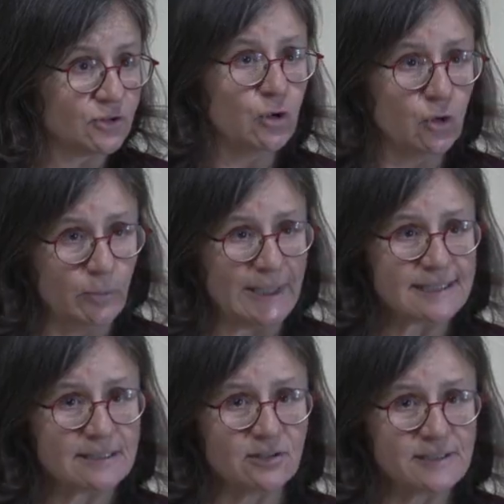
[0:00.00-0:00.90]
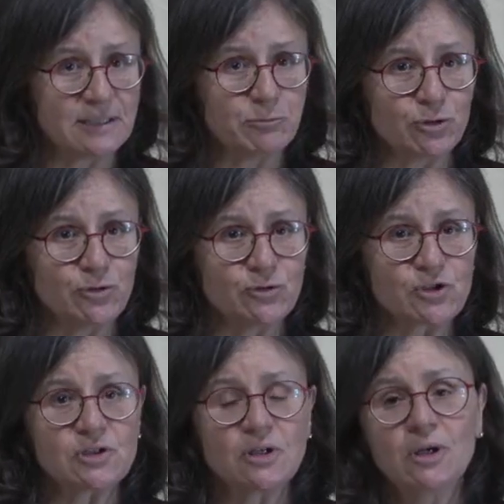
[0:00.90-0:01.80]
The low mass stars, they
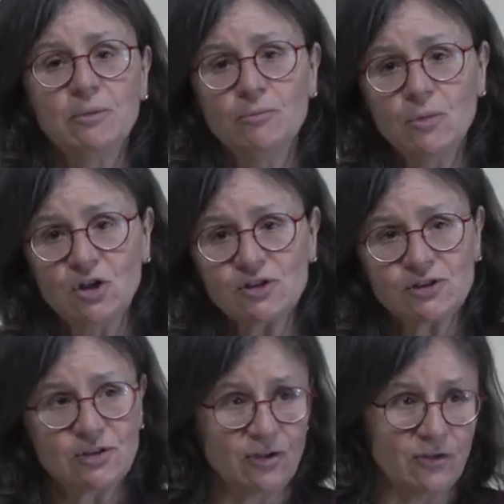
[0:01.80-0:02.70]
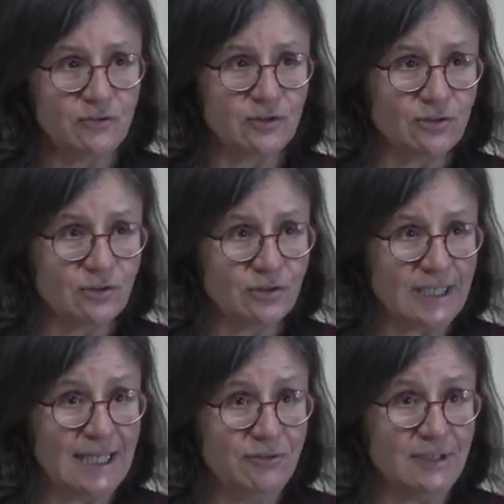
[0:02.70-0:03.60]
produce most of the
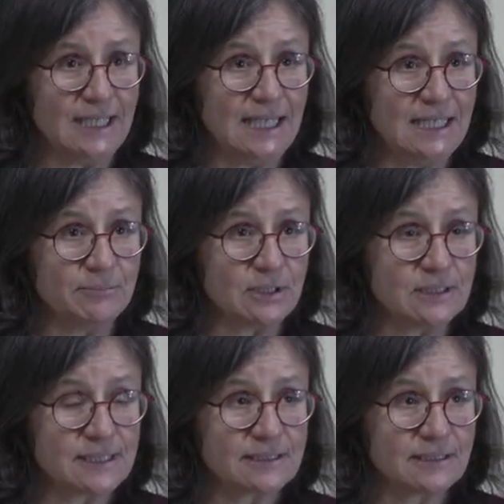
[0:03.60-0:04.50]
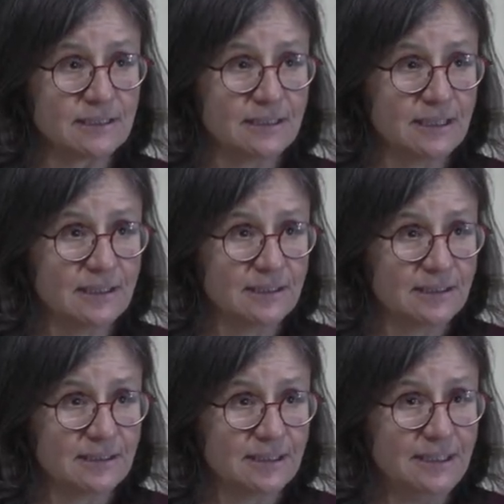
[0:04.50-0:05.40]
heavy elements
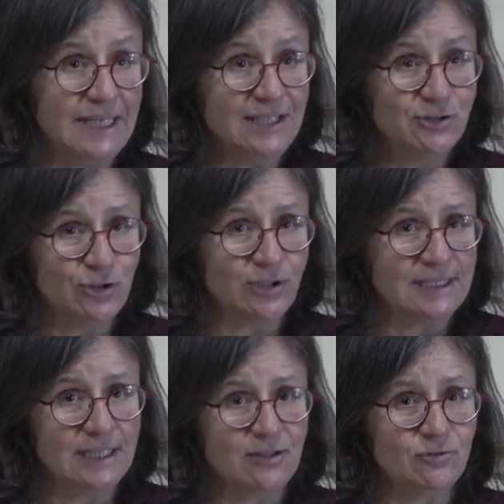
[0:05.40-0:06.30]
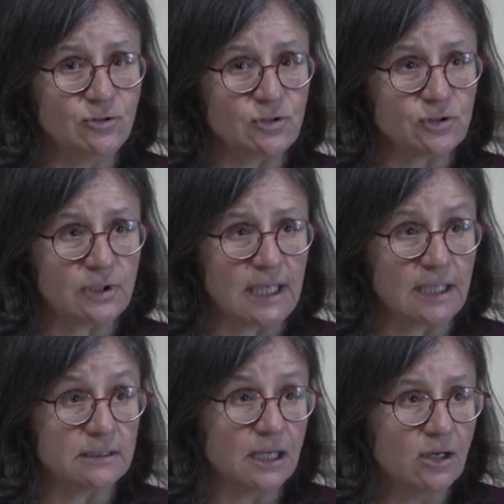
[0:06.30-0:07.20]
later in their evolution.
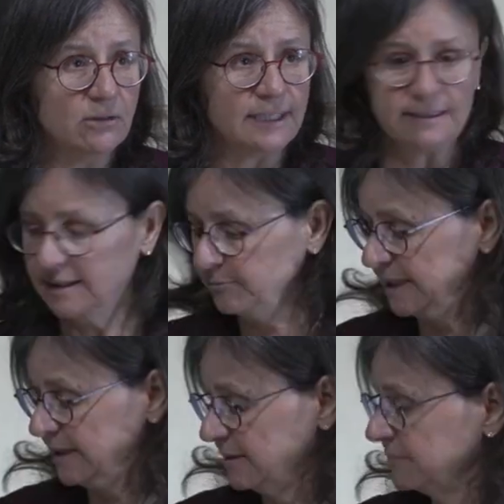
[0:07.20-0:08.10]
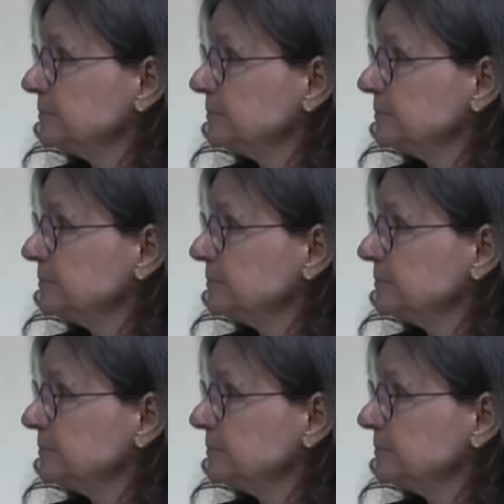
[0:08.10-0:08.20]
And how can that be?